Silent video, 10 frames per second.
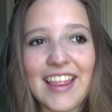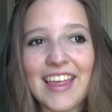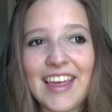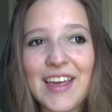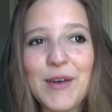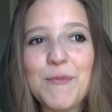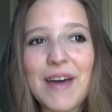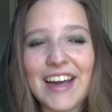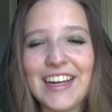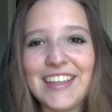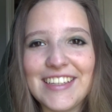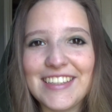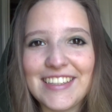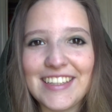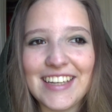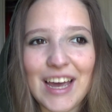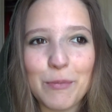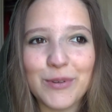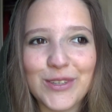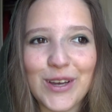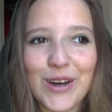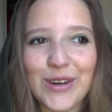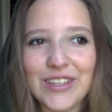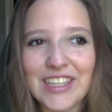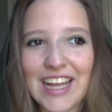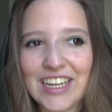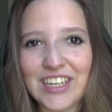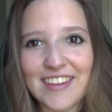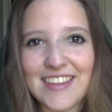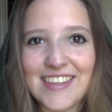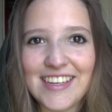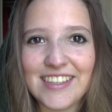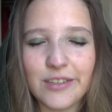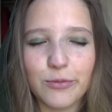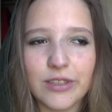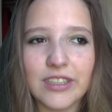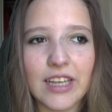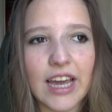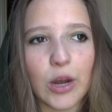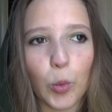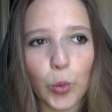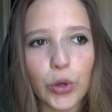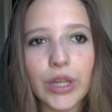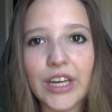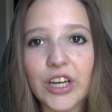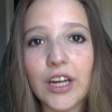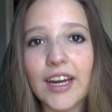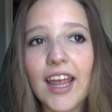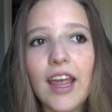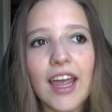him back in this episode slash end of the season was like really good,